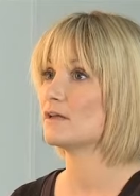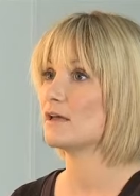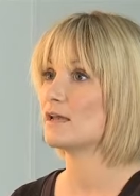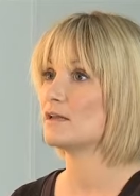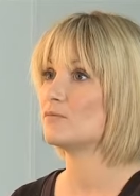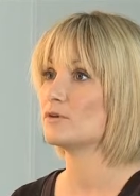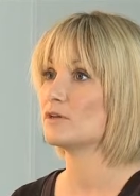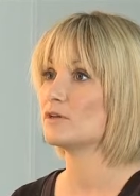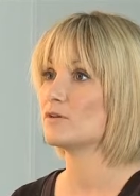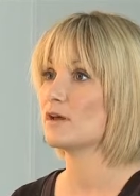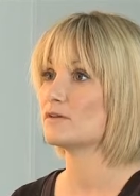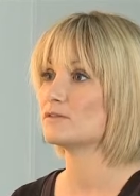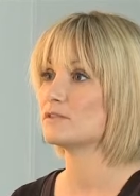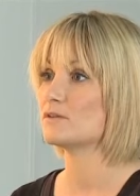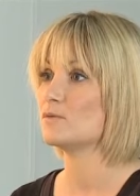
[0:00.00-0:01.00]
anybody knew
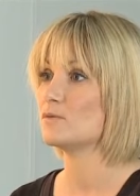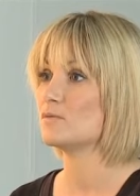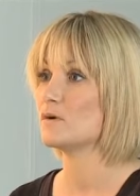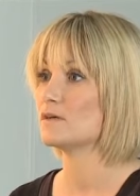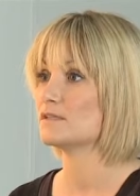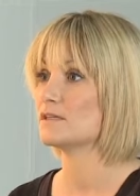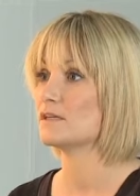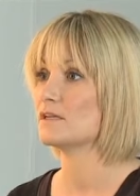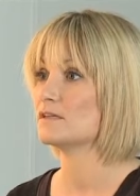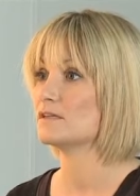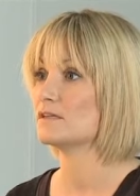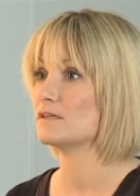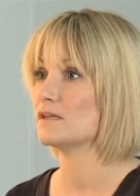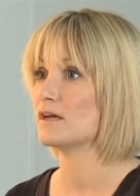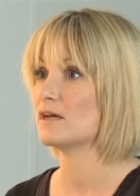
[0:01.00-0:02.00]
how to deal with my skin
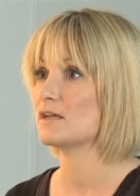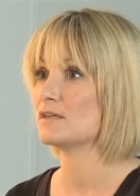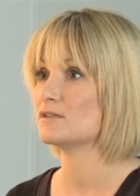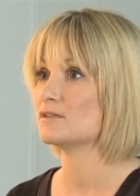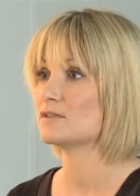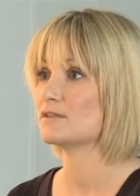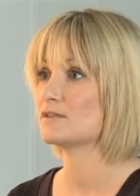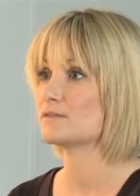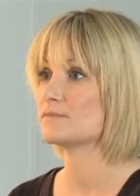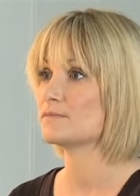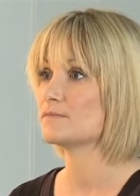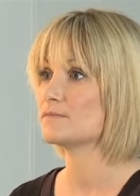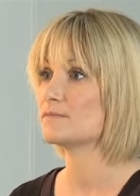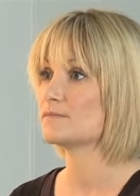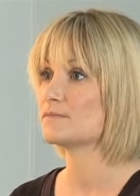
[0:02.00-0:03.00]
at that age.
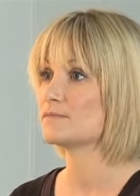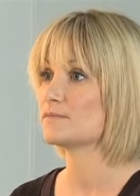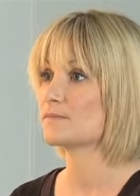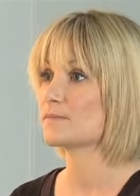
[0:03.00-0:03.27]
You spoke about